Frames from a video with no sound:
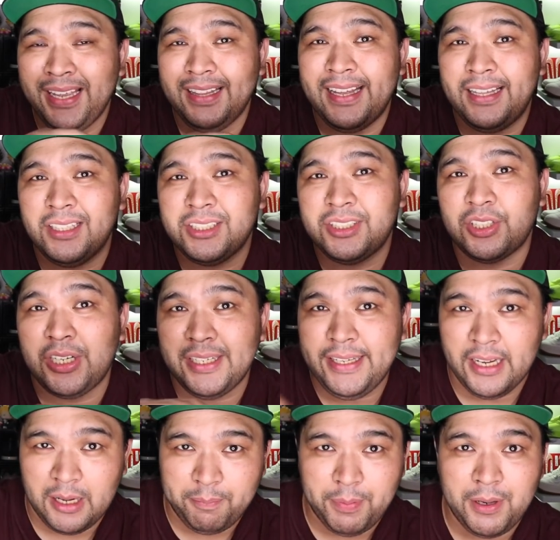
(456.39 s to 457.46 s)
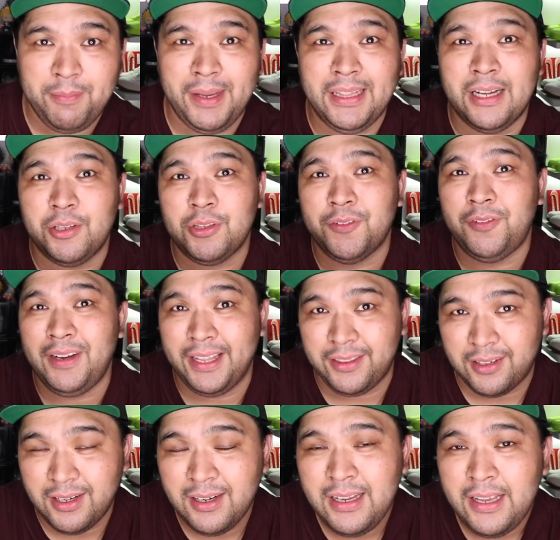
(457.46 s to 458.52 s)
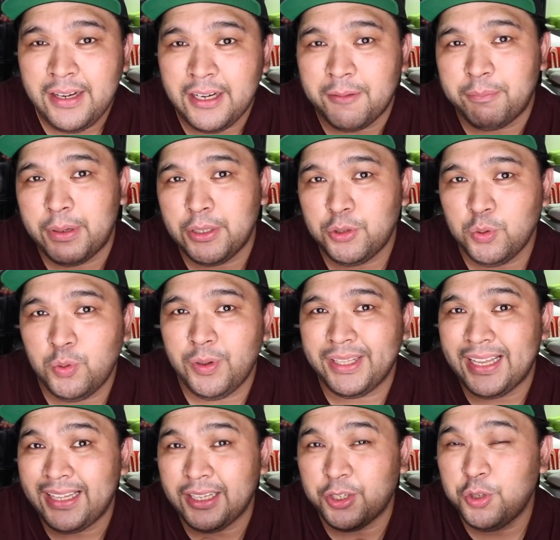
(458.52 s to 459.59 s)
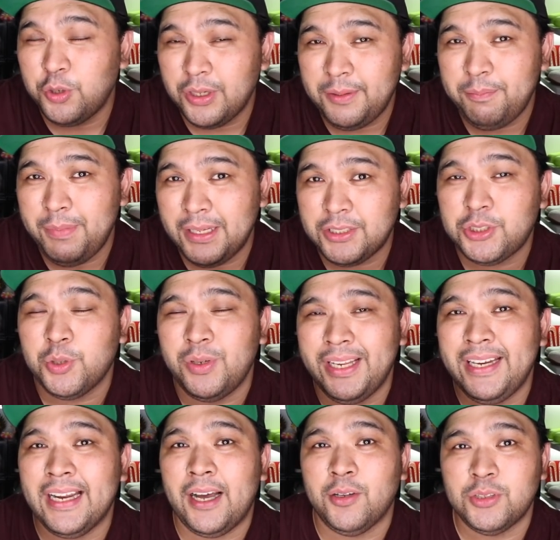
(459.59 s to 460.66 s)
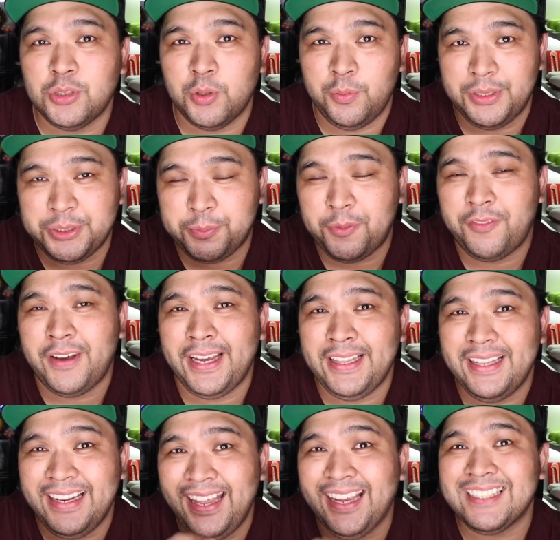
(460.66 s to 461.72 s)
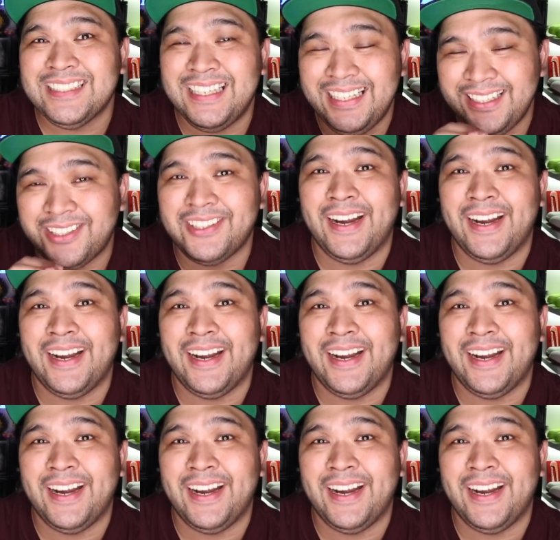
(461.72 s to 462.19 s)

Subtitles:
it had a sturdy upper made out of leather. Number two, it had a good midsole and outsole which provided excellent